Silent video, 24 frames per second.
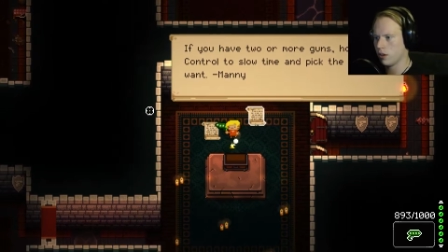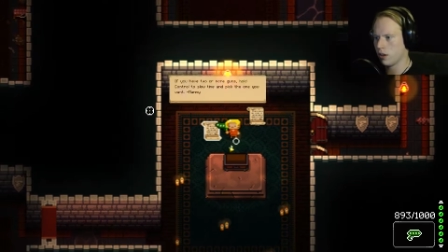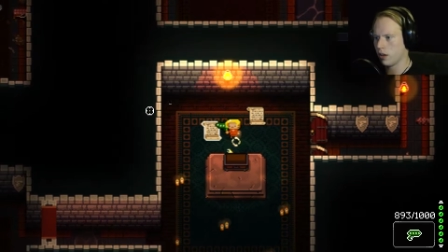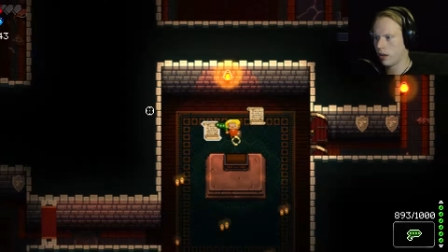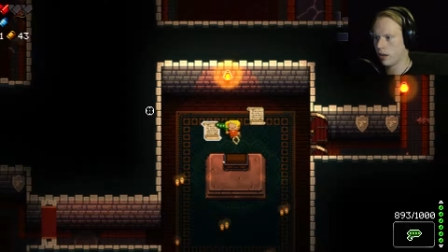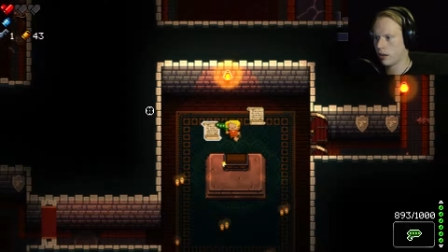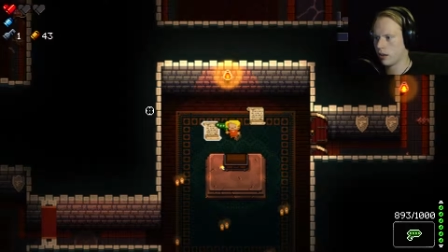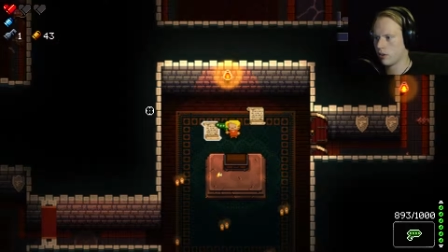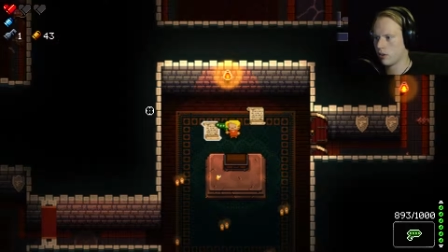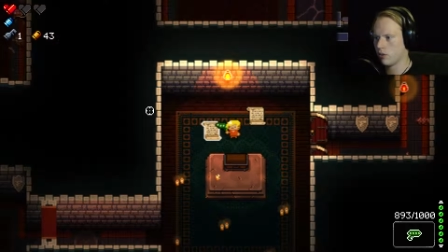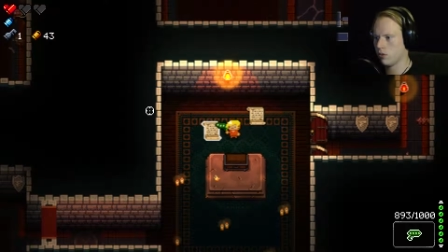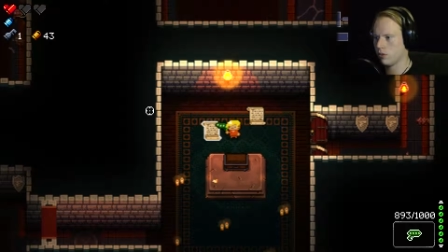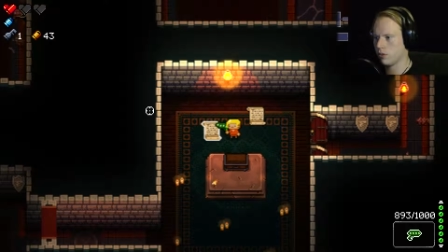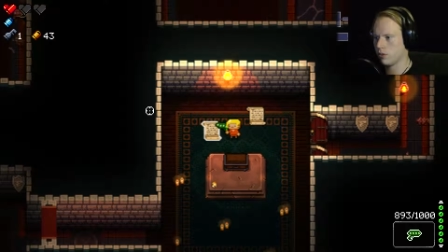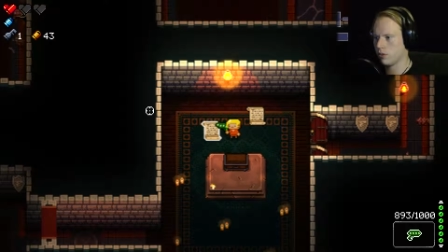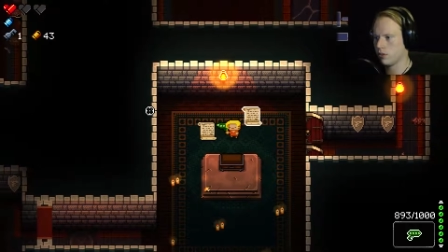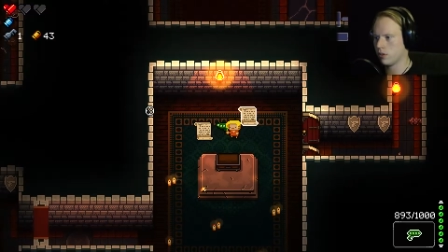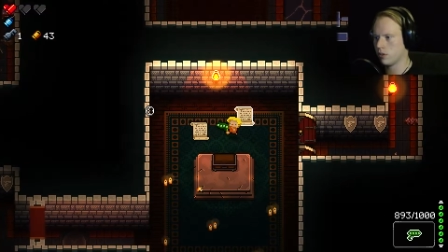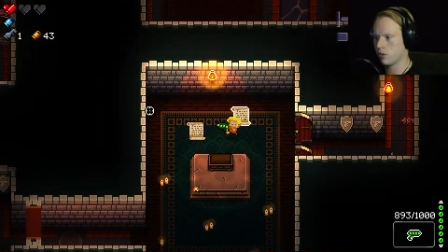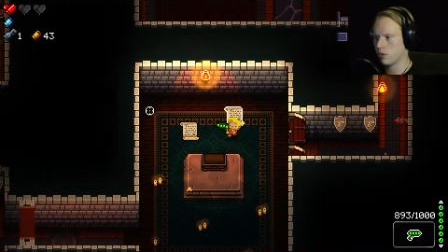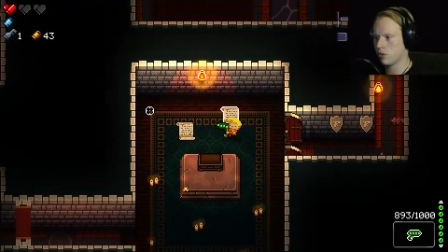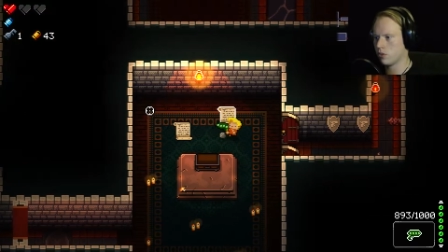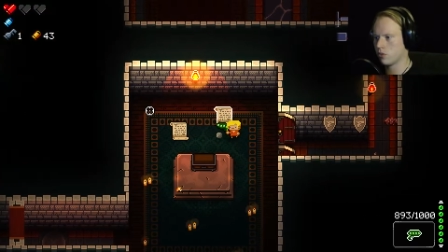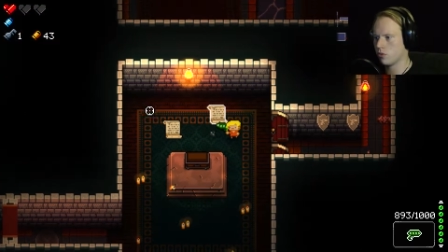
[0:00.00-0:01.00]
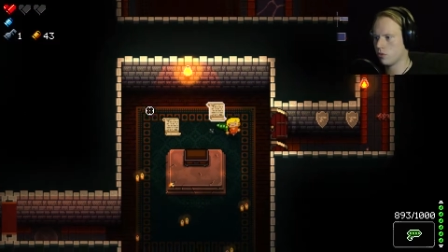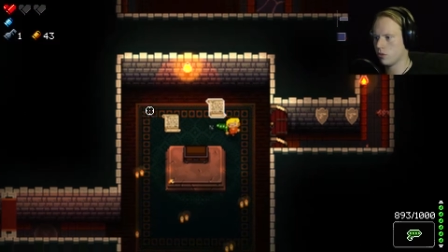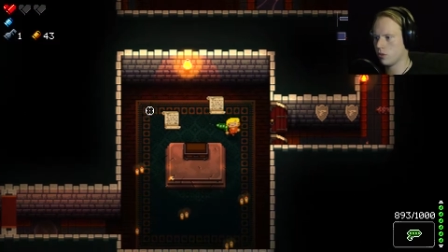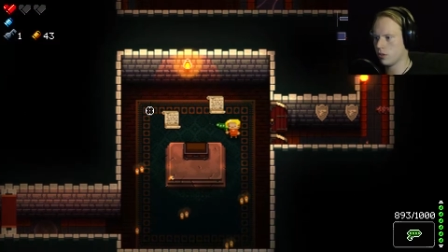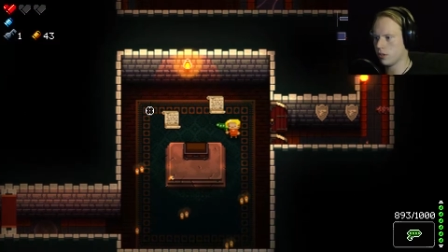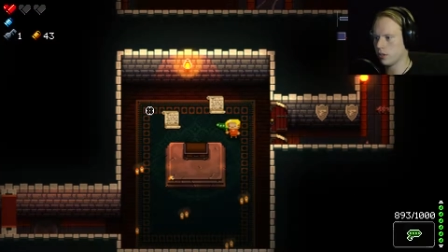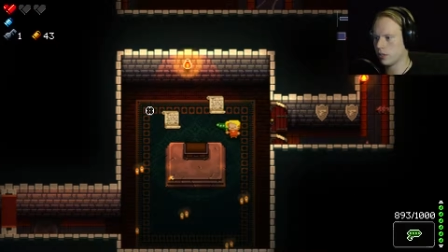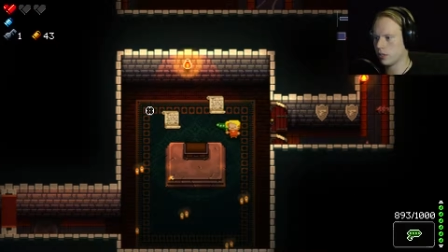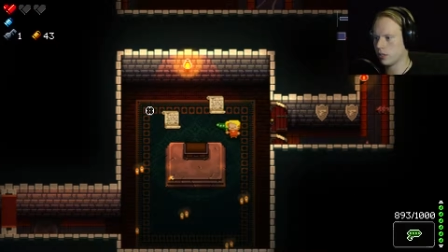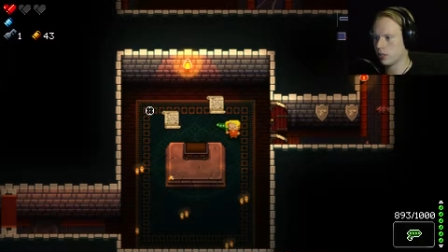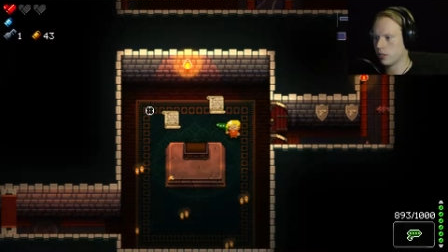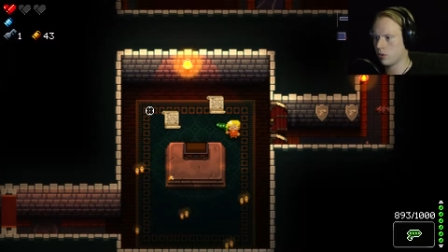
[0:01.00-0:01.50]
I can hold control
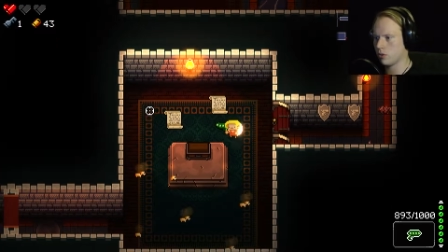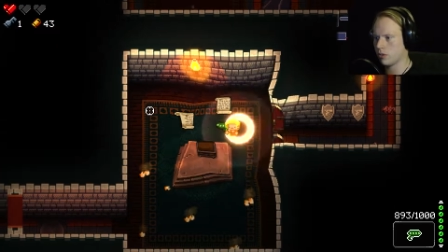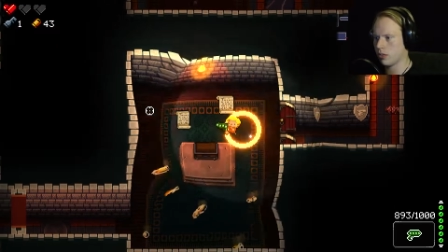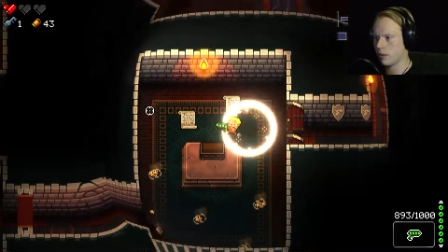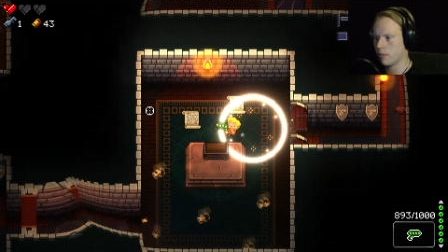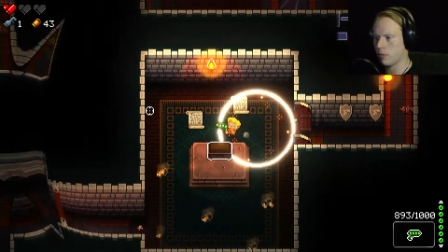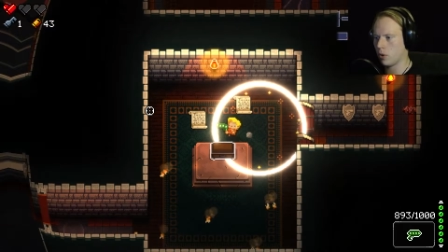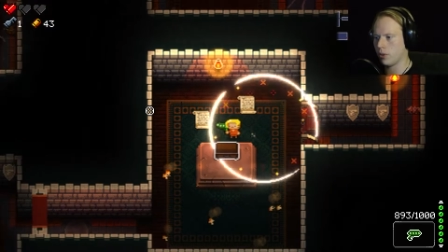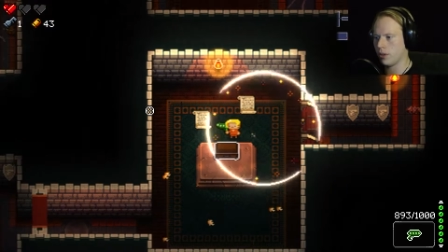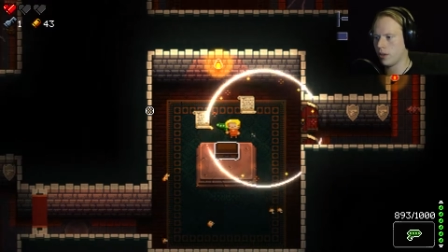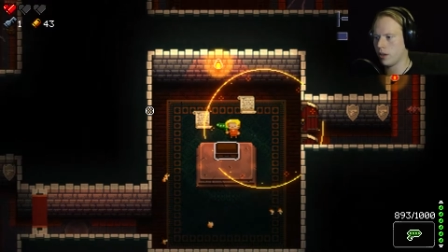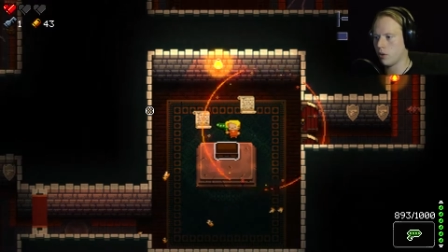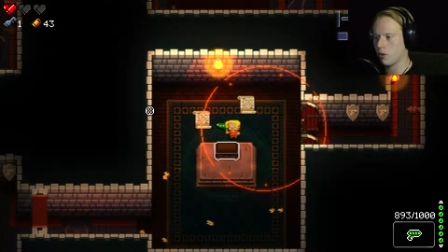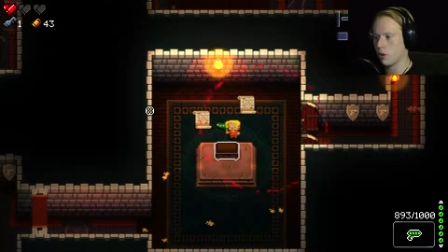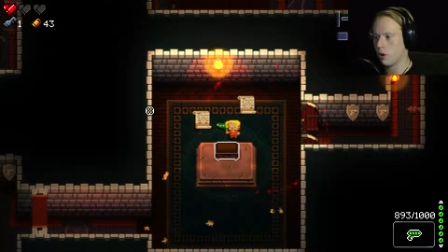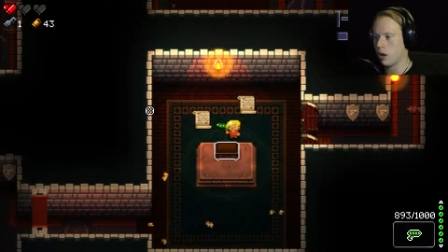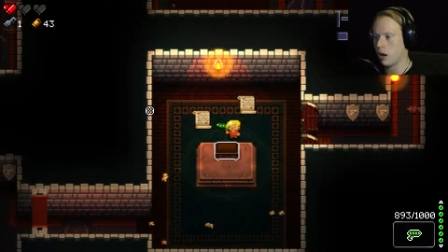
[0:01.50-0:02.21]
to slow time only.